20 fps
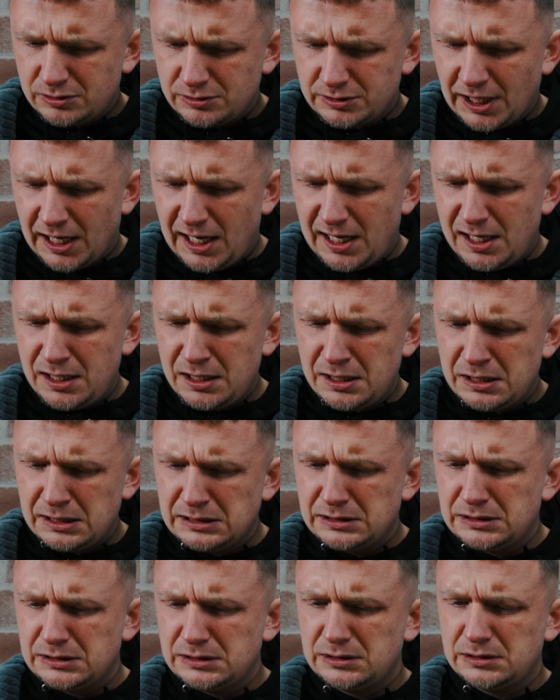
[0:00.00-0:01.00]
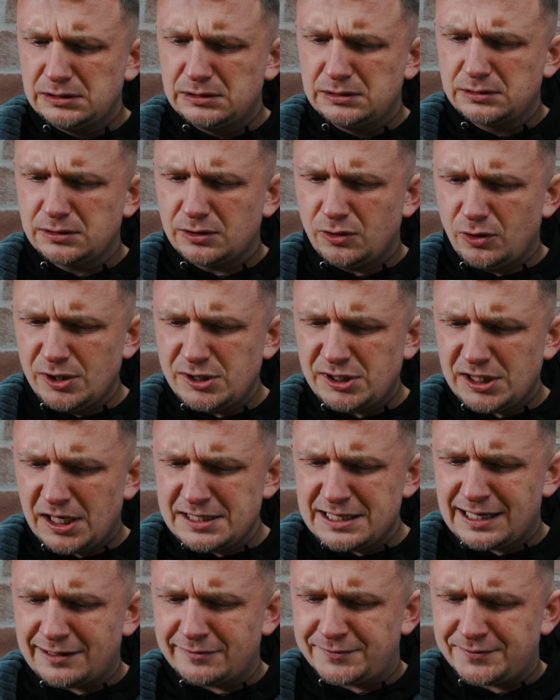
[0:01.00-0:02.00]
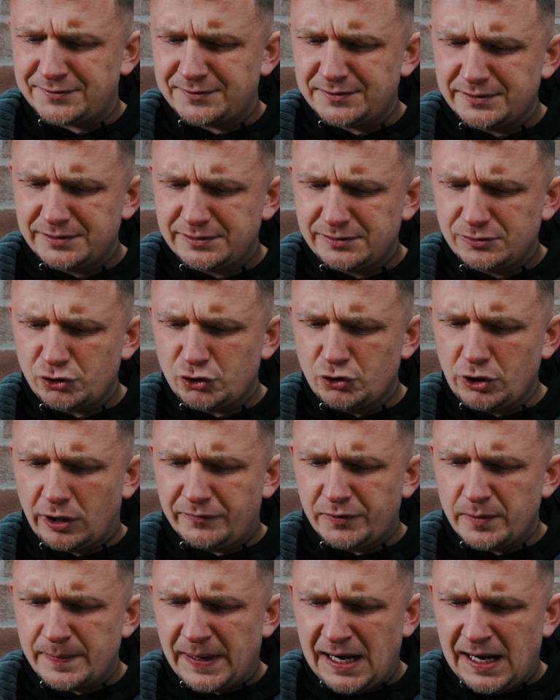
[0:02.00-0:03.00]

Yeah? Of course I have. Just not from